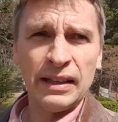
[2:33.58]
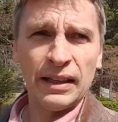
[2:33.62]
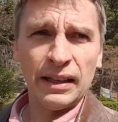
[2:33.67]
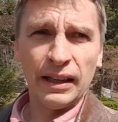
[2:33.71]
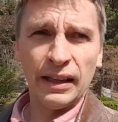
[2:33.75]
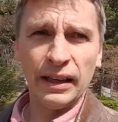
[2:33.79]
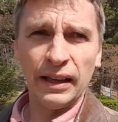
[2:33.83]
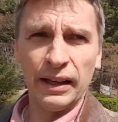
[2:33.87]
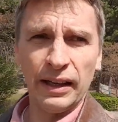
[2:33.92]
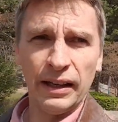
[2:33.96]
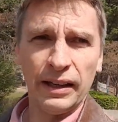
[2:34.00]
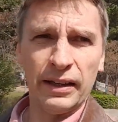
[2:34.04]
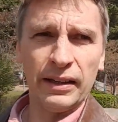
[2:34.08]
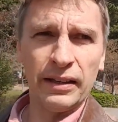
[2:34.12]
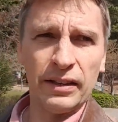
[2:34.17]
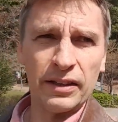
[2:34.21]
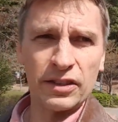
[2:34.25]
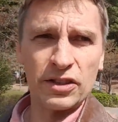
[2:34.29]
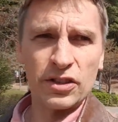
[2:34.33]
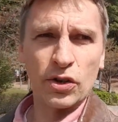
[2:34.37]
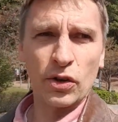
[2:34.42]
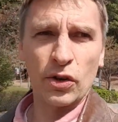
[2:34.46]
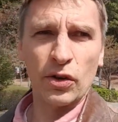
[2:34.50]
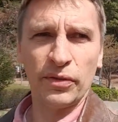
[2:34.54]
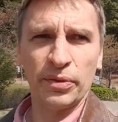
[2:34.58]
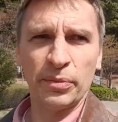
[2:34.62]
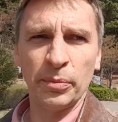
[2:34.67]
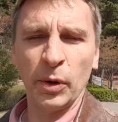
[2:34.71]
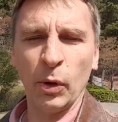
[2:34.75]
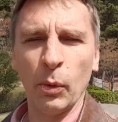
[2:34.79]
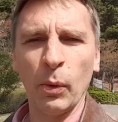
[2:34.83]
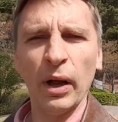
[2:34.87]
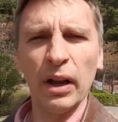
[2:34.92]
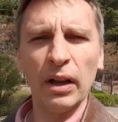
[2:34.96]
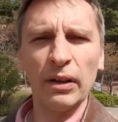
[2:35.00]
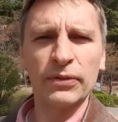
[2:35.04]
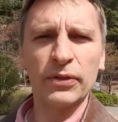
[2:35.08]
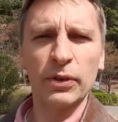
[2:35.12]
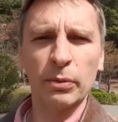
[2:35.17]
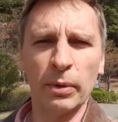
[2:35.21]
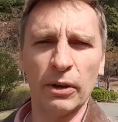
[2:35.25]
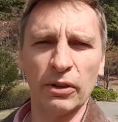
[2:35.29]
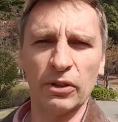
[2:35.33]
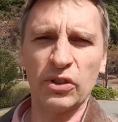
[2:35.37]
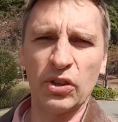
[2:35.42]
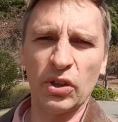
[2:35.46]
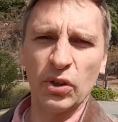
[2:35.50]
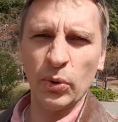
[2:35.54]
And it served me well for
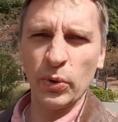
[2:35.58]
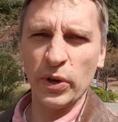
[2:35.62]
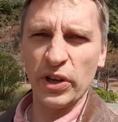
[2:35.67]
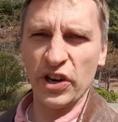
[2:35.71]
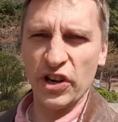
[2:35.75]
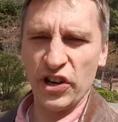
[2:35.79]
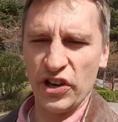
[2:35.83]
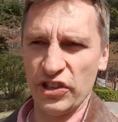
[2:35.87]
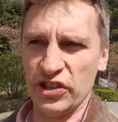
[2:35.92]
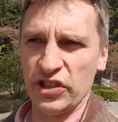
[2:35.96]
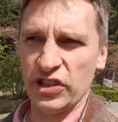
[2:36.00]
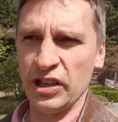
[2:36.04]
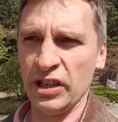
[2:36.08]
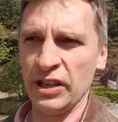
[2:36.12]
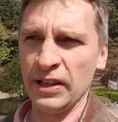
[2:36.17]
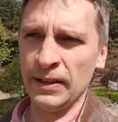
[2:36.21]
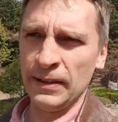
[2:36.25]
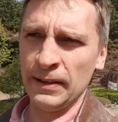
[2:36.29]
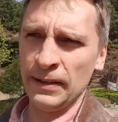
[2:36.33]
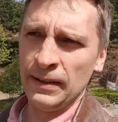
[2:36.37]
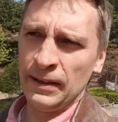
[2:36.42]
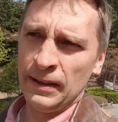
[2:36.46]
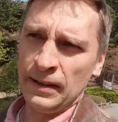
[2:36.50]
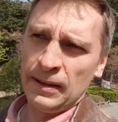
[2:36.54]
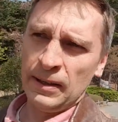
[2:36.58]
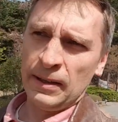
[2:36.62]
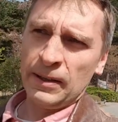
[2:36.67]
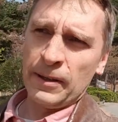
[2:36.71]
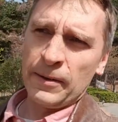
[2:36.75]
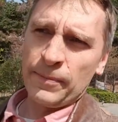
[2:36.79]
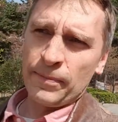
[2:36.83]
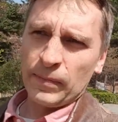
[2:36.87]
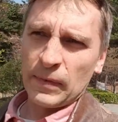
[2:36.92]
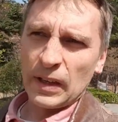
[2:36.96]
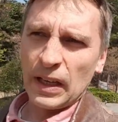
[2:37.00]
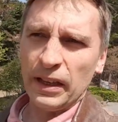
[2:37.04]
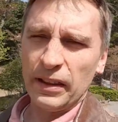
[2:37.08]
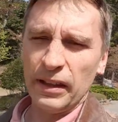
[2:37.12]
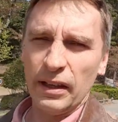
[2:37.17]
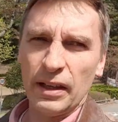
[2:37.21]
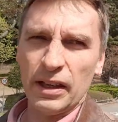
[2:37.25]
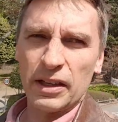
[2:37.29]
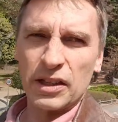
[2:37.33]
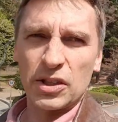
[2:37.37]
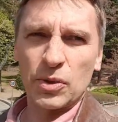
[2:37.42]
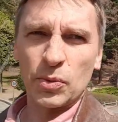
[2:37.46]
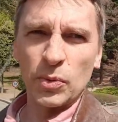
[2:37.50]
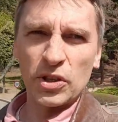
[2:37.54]
about 2 years. And then
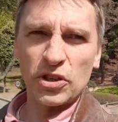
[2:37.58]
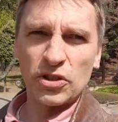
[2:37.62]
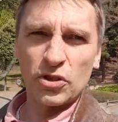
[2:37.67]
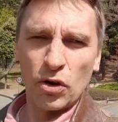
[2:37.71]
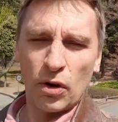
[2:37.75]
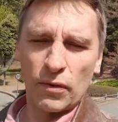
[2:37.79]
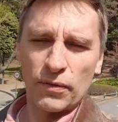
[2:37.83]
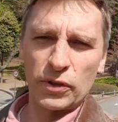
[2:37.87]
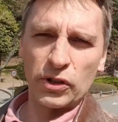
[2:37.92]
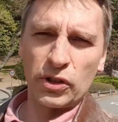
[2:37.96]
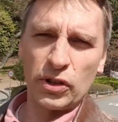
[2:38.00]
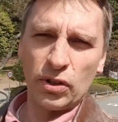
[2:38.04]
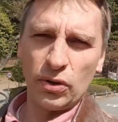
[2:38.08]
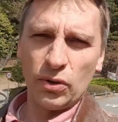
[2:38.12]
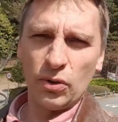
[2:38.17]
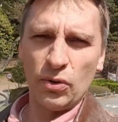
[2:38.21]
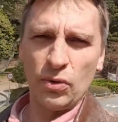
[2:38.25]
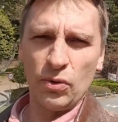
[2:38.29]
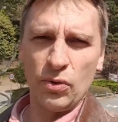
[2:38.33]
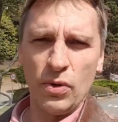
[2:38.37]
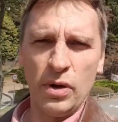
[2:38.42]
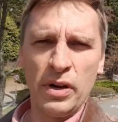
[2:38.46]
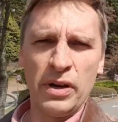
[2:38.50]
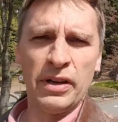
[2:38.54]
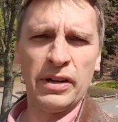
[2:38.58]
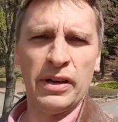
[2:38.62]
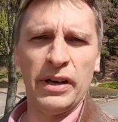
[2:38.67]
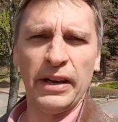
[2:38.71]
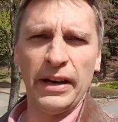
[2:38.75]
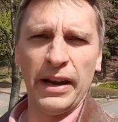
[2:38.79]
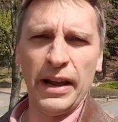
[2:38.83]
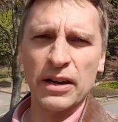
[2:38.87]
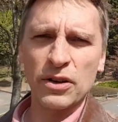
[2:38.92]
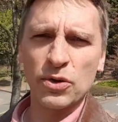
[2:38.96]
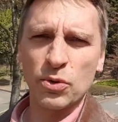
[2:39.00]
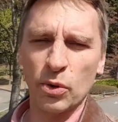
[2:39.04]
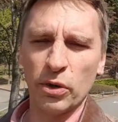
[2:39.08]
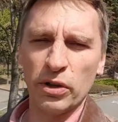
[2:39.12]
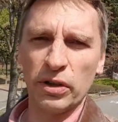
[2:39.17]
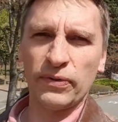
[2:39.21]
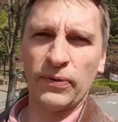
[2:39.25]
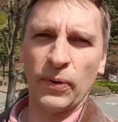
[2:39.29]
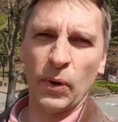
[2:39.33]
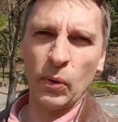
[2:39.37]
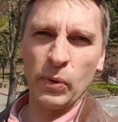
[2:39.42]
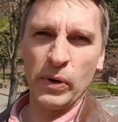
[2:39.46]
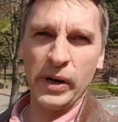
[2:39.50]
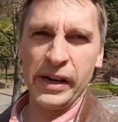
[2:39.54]
I switched over to an Android
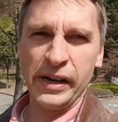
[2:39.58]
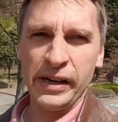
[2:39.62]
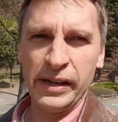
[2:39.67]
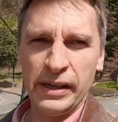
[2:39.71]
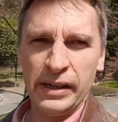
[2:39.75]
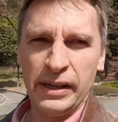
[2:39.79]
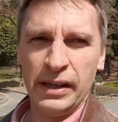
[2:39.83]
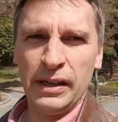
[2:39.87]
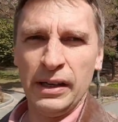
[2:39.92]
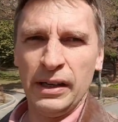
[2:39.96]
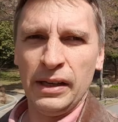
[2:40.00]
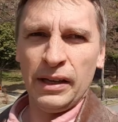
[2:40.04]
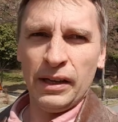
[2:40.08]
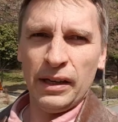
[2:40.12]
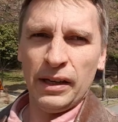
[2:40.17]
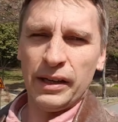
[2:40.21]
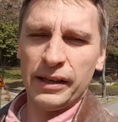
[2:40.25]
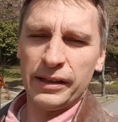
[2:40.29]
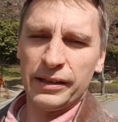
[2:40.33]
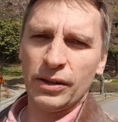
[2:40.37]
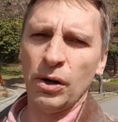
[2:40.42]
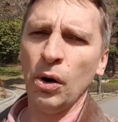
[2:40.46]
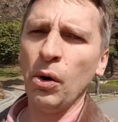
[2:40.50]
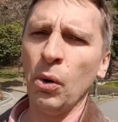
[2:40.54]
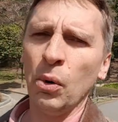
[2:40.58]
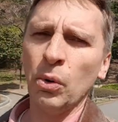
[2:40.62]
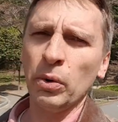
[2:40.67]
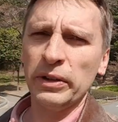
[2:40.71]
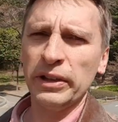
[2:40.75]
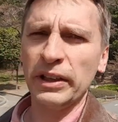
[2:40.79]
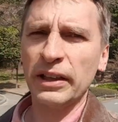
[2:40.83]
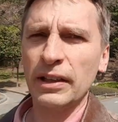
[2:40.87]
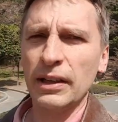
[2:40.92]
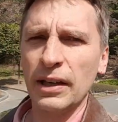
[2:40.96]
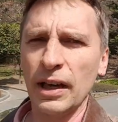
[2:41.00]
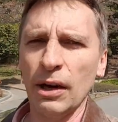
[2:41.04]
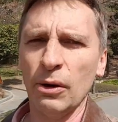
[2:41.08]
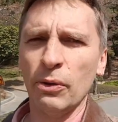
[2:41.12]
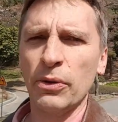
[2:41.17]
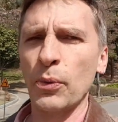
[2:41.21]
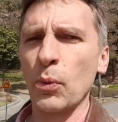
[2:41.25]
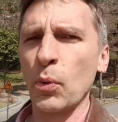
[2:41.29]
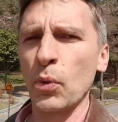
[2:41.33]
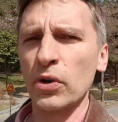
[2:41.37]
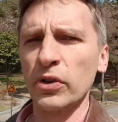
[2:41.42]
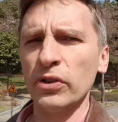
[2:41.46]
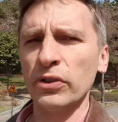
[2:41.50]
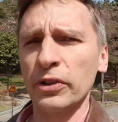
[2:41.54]
phone. And holy cow, the
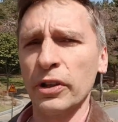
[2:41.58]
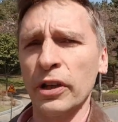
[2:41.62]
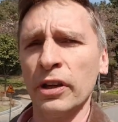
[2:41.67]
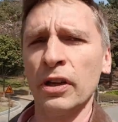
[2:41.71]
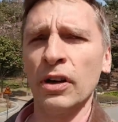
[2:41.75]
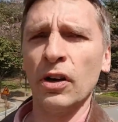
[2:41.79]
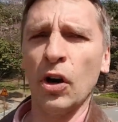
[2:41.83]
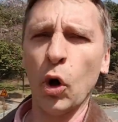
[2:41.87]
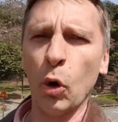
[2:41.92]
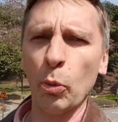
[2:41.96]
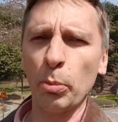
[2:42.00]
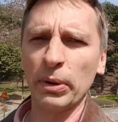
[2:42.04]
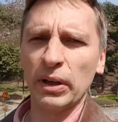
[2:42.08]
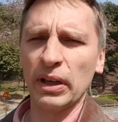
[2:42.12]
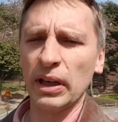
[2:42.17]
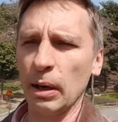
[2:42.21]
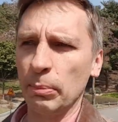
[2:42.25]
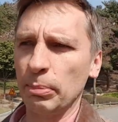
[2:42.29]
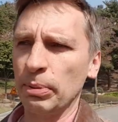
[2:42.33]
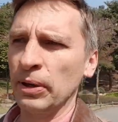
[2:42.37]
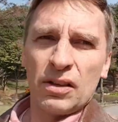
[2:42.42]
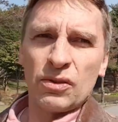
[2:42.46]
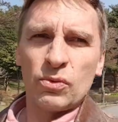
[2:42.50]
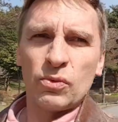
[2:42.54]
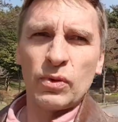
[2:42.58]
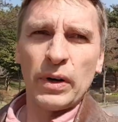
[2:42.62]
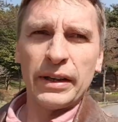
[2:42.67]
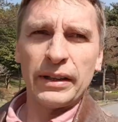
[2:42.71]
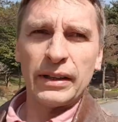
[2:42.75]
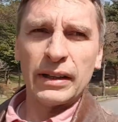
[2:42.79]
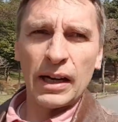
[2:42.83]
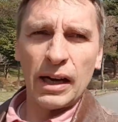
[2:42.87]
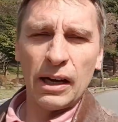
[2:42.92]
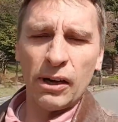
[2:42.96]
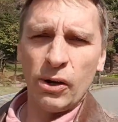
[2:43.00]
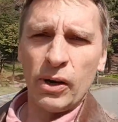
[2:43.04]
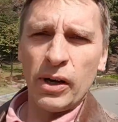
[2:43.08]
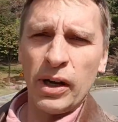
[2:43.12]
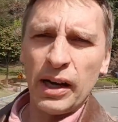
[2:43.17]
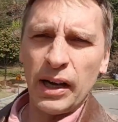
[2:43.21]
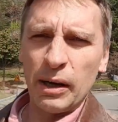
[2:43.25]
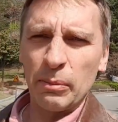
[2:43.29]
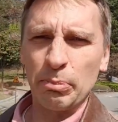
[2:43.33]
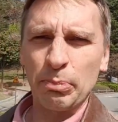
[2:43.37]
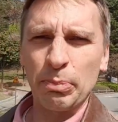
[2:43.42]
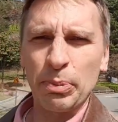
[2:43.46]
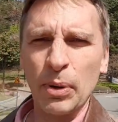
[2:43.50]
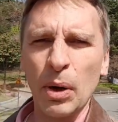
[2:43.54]
world opened up. Right now, I
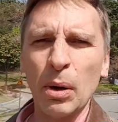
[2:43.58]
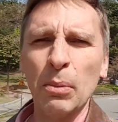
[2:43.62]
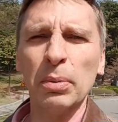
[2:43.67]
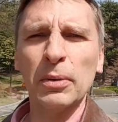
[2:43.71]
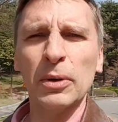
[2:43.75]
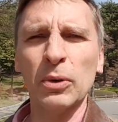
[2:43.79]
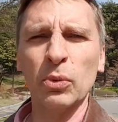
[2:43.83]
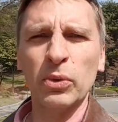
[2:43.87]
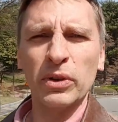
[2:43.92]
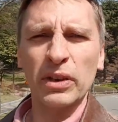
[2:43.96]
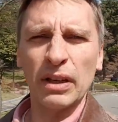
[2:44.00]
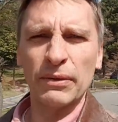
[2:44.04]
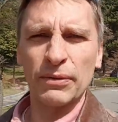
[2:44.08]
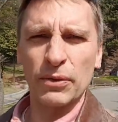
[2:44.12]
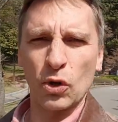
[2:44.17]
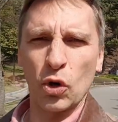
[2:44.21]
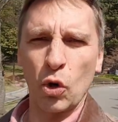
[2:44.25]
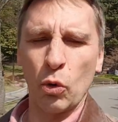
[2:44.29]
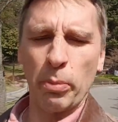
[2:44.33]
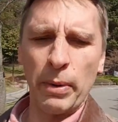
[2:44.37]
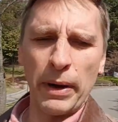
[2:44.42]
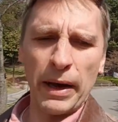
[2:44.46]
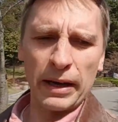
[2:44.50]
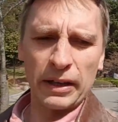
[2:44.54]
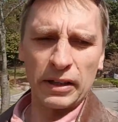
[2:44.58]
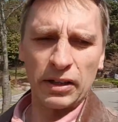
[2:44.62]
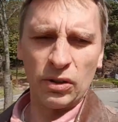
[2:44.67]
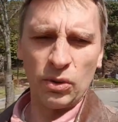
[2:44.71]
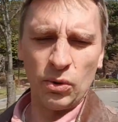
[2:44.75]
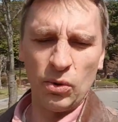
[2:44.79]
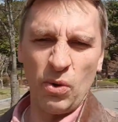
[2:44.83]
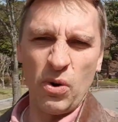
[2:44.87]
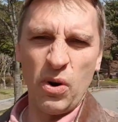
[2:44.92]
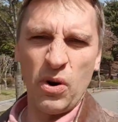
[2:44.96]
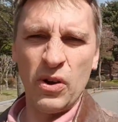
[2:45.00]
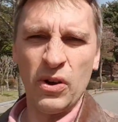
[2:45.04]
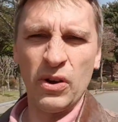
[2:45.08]
probably would never go back to